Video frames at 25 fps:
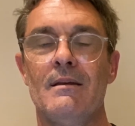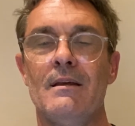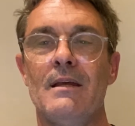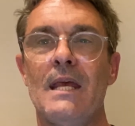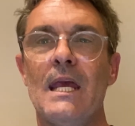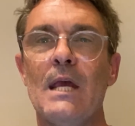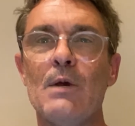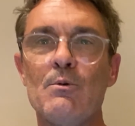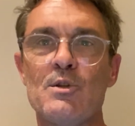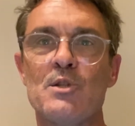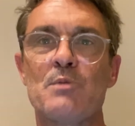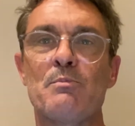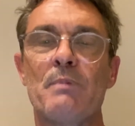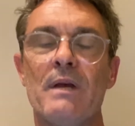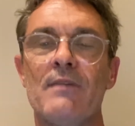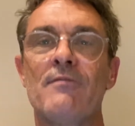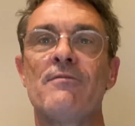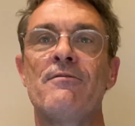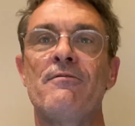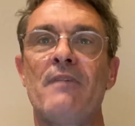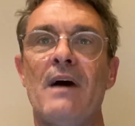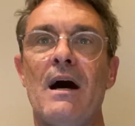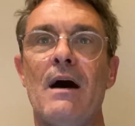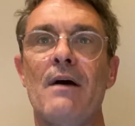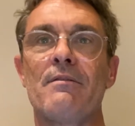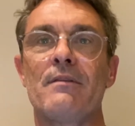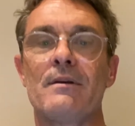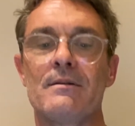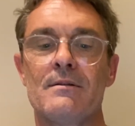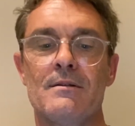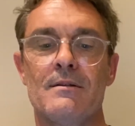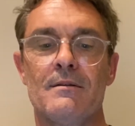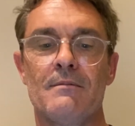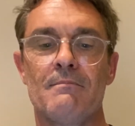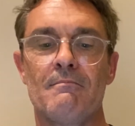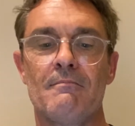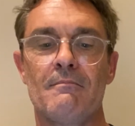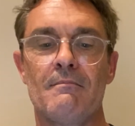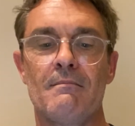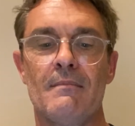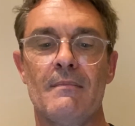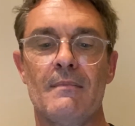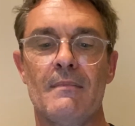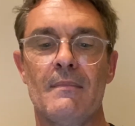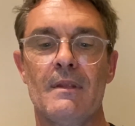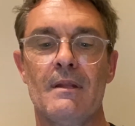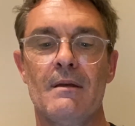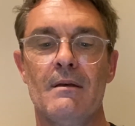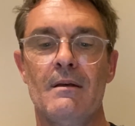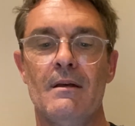He was being fathered.
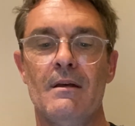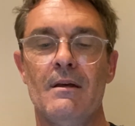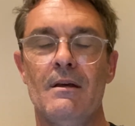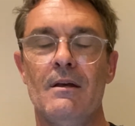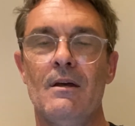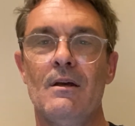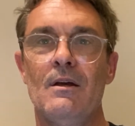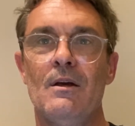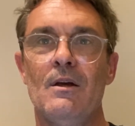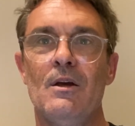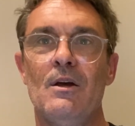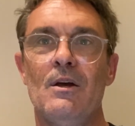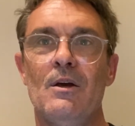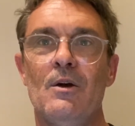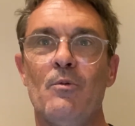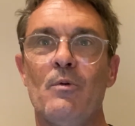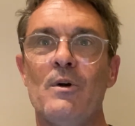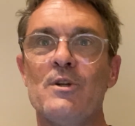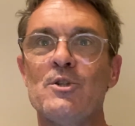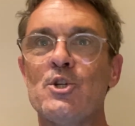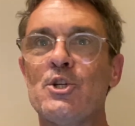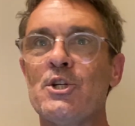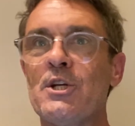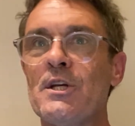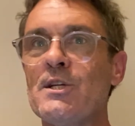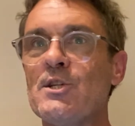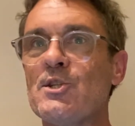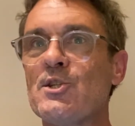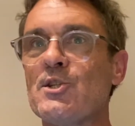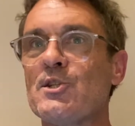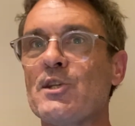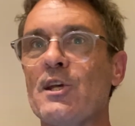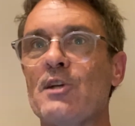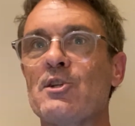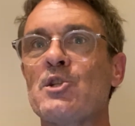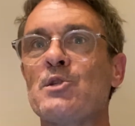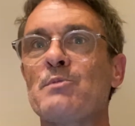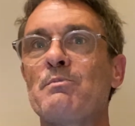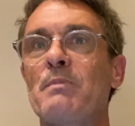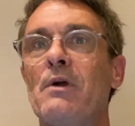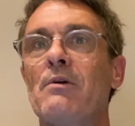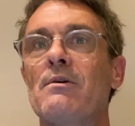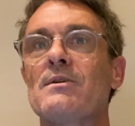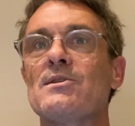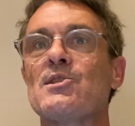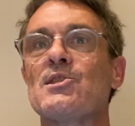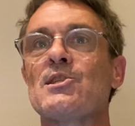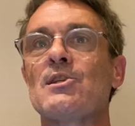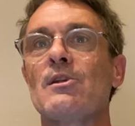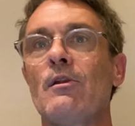When Jesus
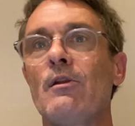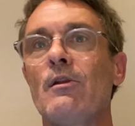experienced